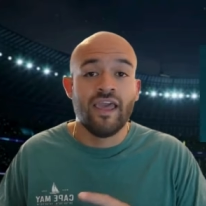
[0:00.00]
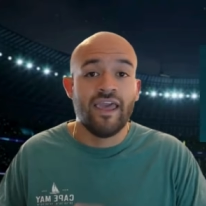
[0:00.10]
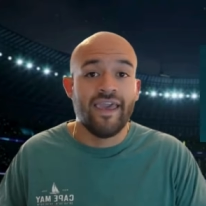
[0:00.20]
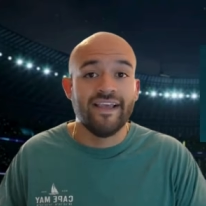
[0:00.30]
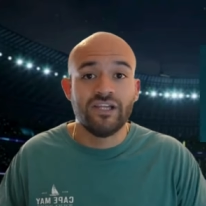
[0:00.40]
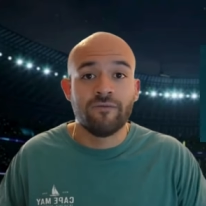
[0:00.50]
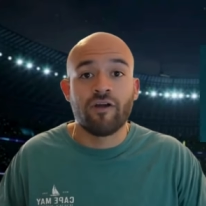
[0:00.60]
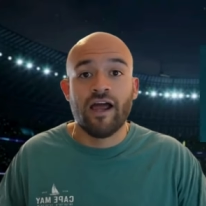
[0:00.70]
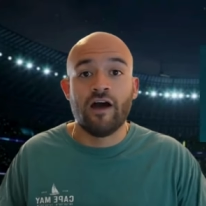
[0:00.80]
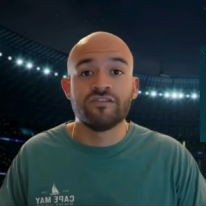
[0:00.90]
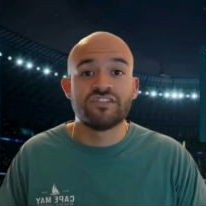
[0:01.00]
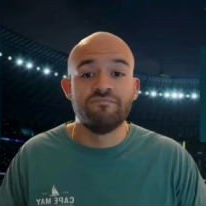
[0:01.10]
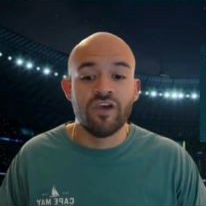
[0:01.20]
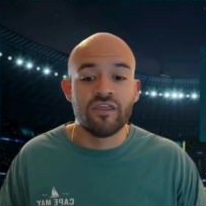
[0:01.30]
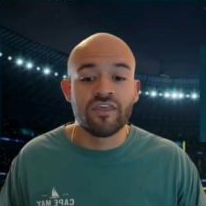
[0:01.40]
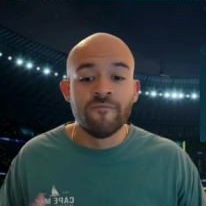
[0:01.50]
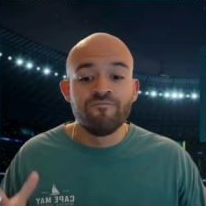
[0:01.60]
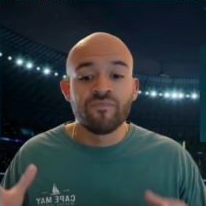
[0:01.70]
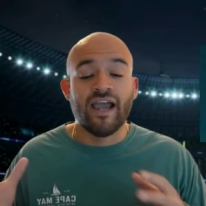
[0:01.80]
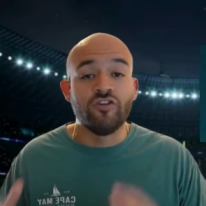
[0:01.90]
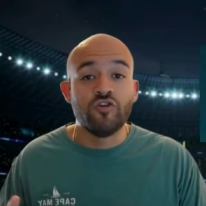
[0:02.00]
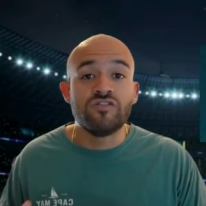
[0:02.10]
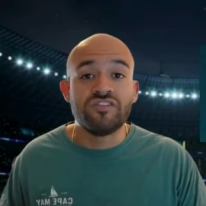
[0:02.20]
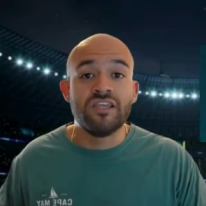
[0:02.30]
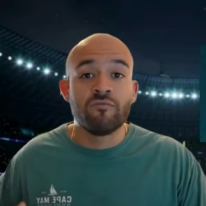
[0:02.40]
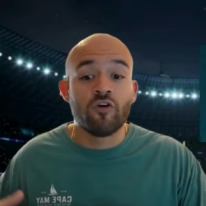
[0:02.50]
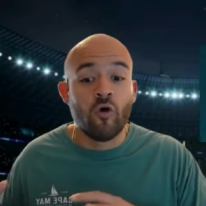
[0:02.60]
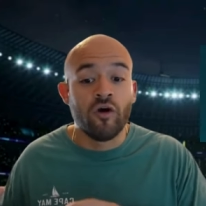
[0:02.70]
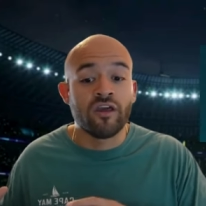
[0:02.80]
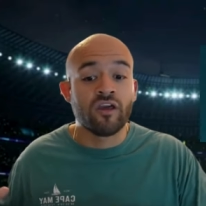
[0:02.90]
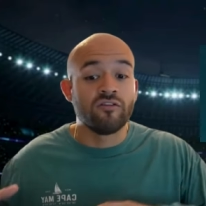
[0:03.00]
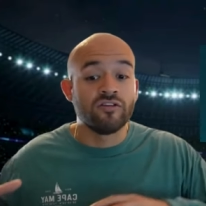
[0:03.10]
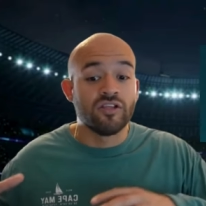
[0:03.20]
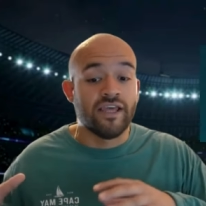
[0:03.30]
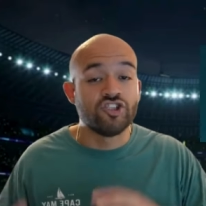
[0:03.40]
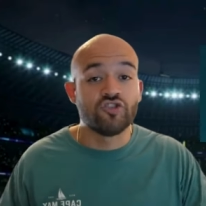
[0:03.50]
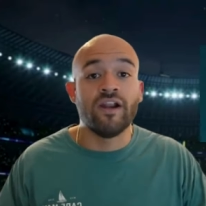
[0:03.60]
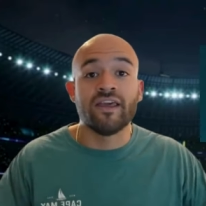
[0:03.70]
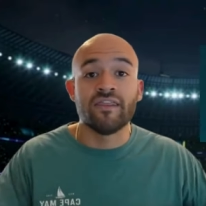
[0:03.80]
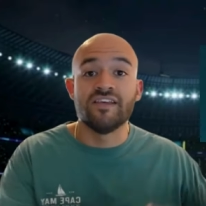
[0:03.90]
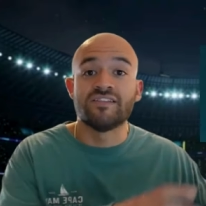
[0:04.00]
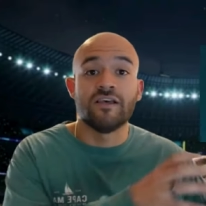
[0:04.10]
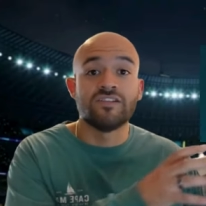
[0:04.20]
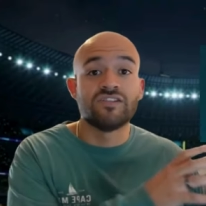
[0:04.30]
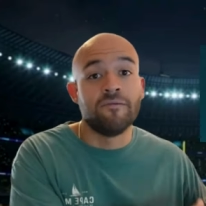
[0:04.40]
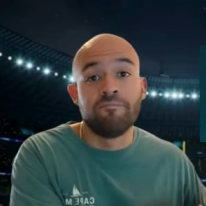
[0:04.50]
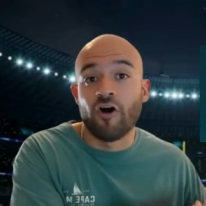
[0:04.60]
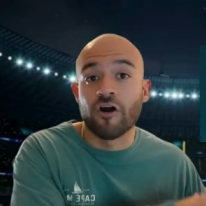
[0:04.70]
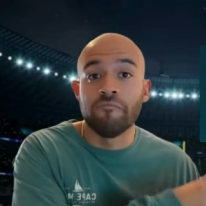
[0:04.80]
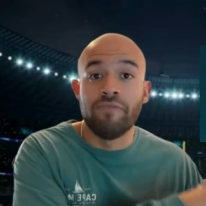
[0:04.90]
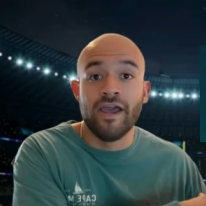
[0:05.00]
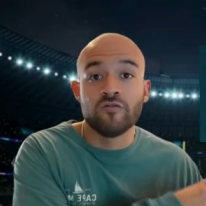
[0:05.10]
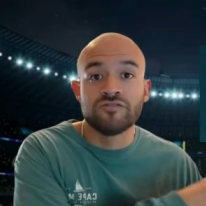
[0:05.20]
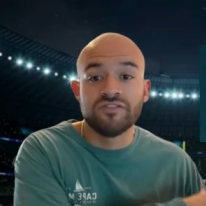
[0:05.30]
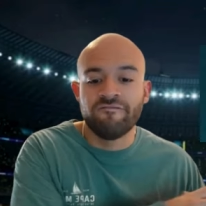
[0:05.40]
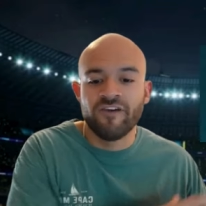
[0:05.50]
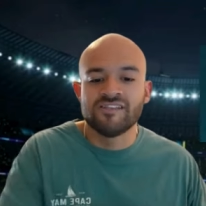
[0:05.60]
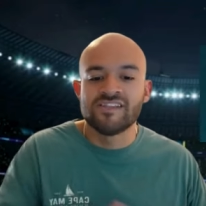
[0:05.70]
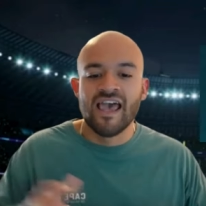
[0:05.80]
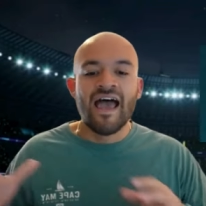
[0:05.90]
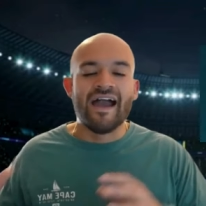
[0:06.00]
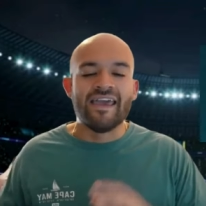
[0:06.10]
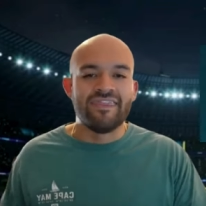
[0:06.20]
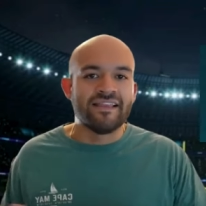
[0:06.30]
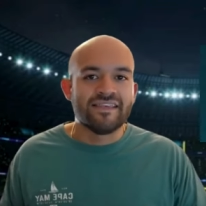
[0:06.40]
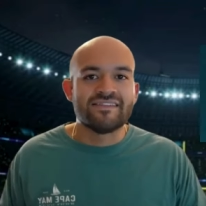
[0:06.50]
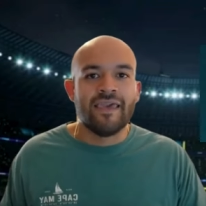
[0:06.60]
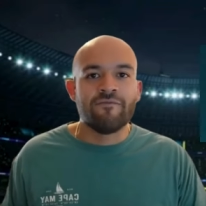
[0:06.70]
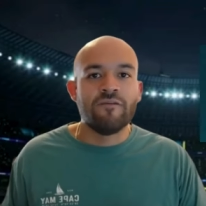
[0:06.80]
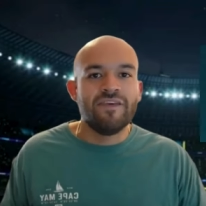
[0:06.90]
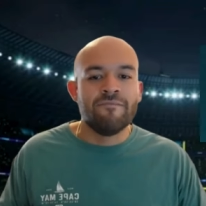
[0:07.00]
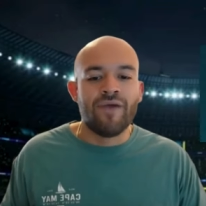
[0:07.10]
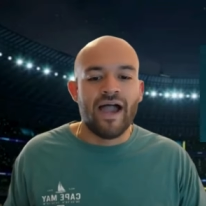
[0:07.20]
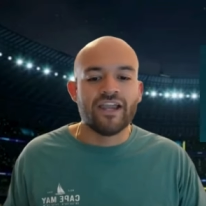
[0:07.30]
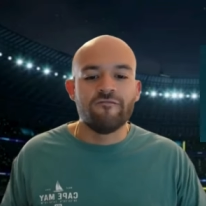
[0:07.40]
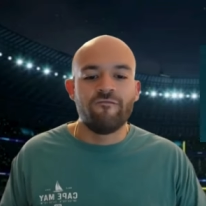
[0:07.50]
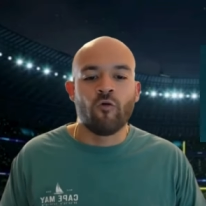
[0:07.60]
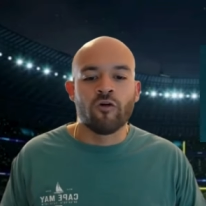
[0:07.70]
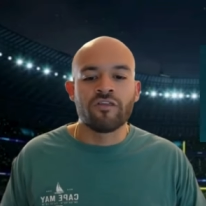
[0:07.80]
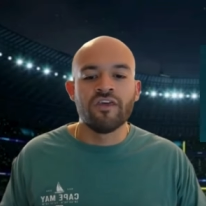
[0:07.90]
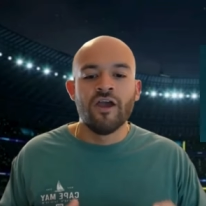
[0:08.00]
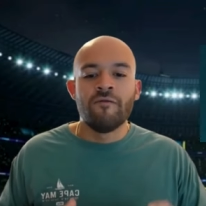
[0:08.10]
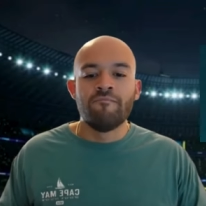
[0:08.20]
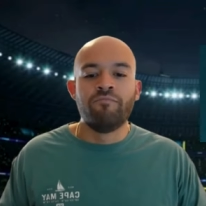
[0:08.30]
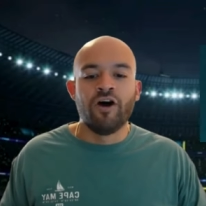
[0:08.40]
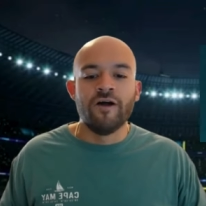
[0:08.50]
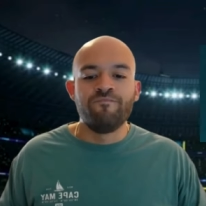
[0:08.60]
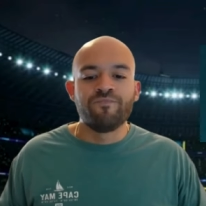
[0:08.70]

A.J. Brown, Smith. I do see them going and shredding this subpar Bengals defense. I think this game could be back and forth, but